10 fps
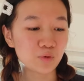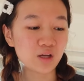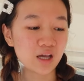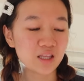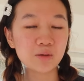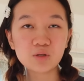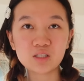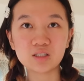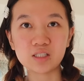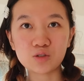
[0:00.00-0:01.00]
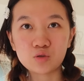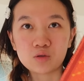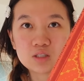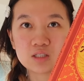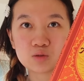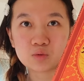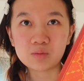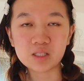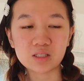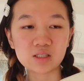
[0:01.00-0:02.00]
think I'm gonna lean towards this one
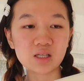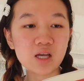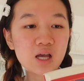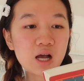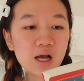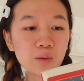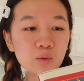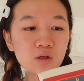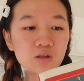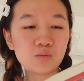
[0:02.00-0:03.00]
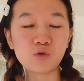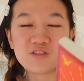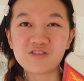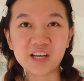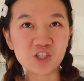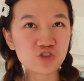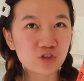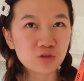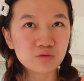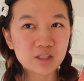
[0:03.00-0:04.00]
because I want a more
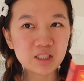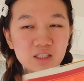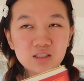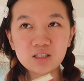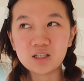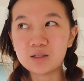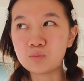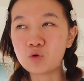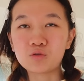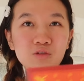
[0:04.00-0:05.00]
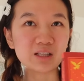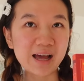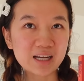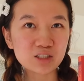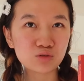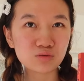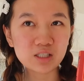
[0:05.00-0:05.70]
fictional read, a more relaxed